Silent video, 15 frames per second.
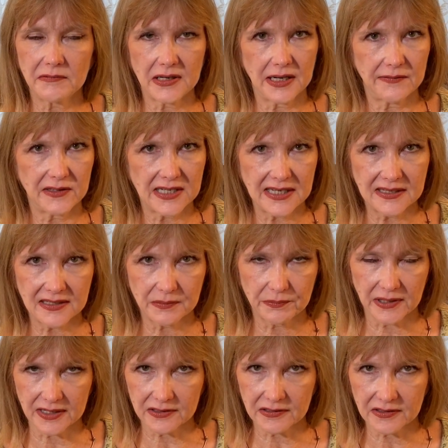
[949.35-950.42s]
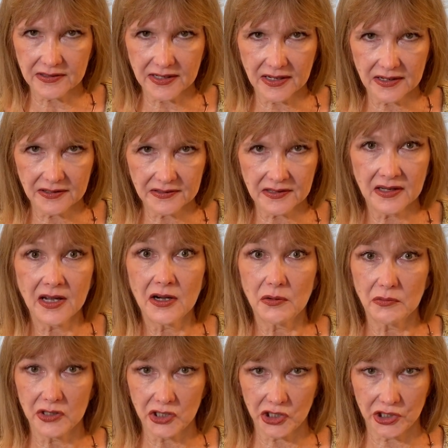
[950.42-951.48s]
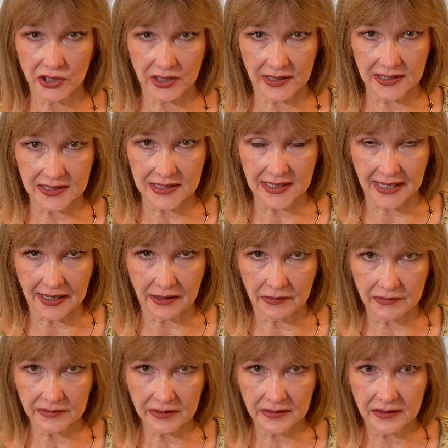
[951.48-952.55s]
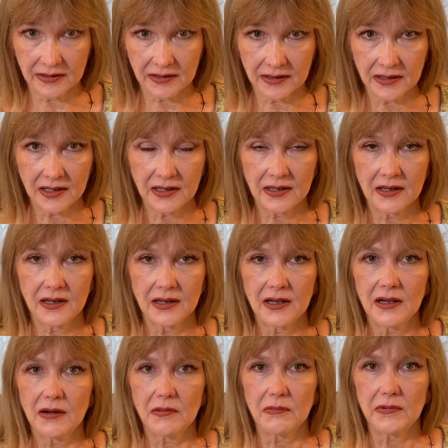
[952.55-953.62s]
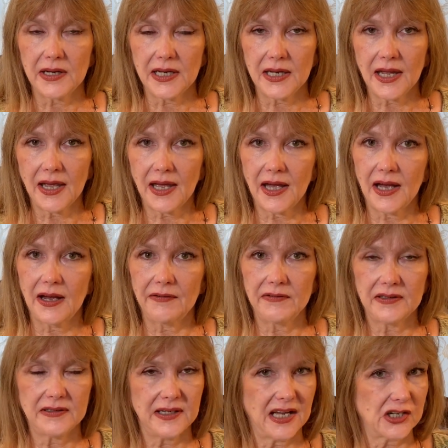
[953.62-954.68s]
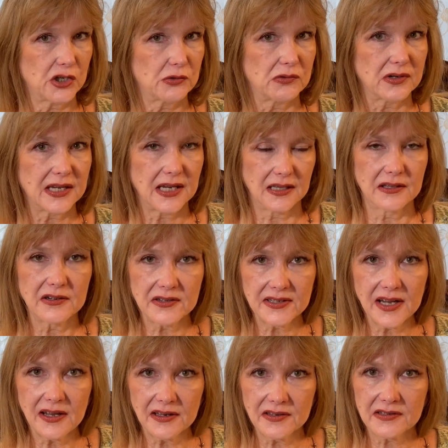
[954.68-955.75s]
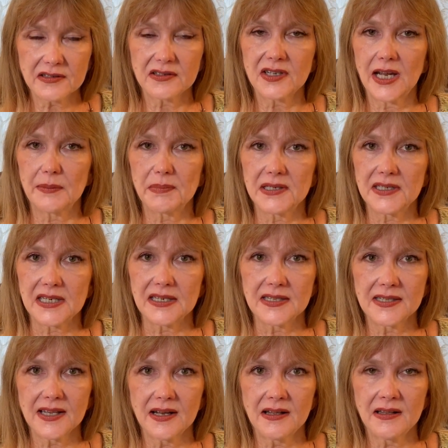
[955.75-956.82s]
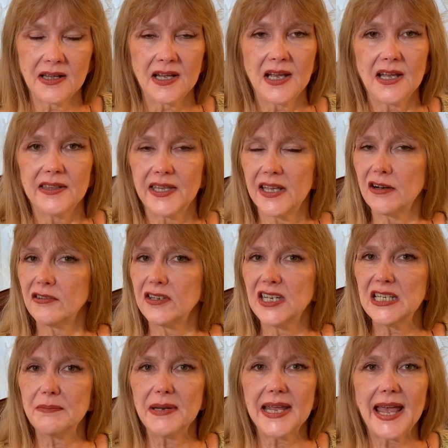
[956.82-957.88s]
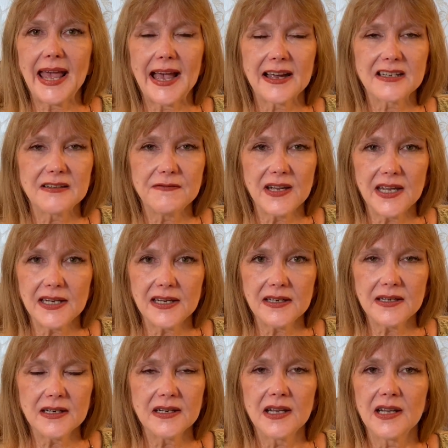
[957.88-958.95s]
We have T suppressor cells, which shut it down. We have natural killer cells, or type of T cell. They don't need to be activated.